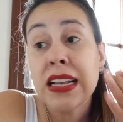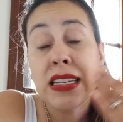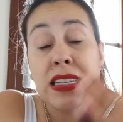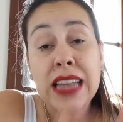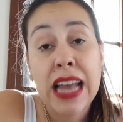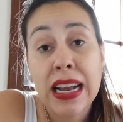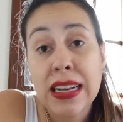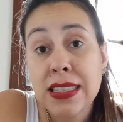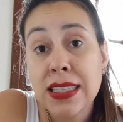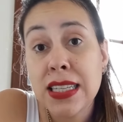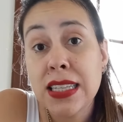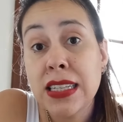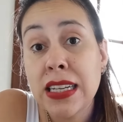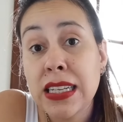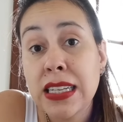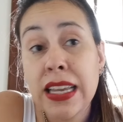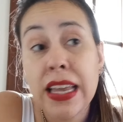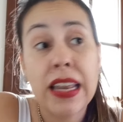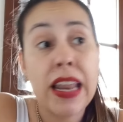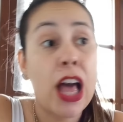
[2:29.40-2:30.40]

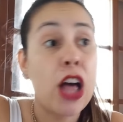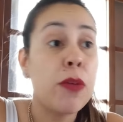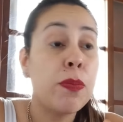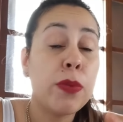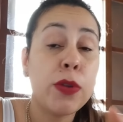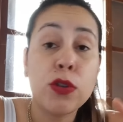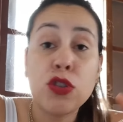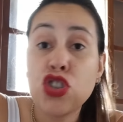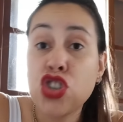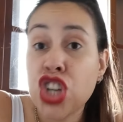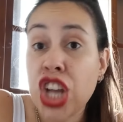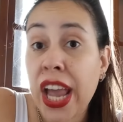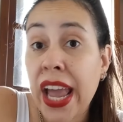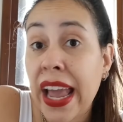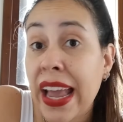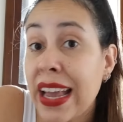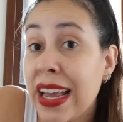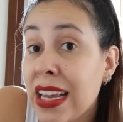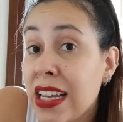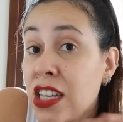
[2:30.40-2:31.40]
Nexalyn can help you
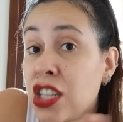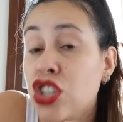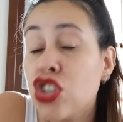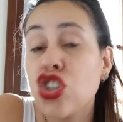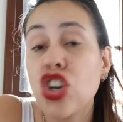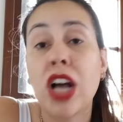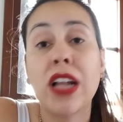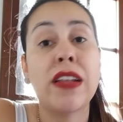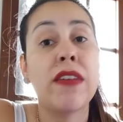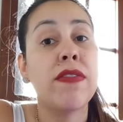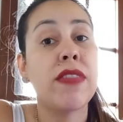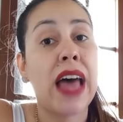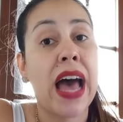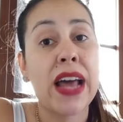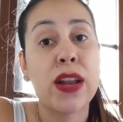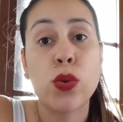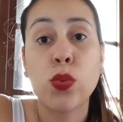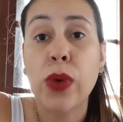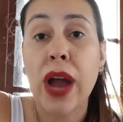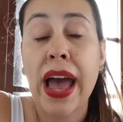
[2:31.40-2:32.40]
change all of
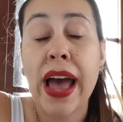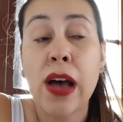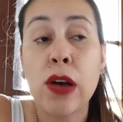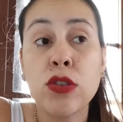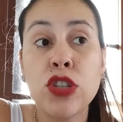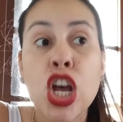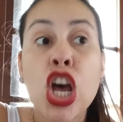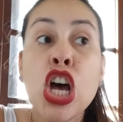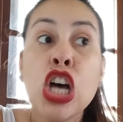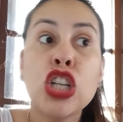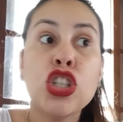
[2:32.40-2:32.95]
that around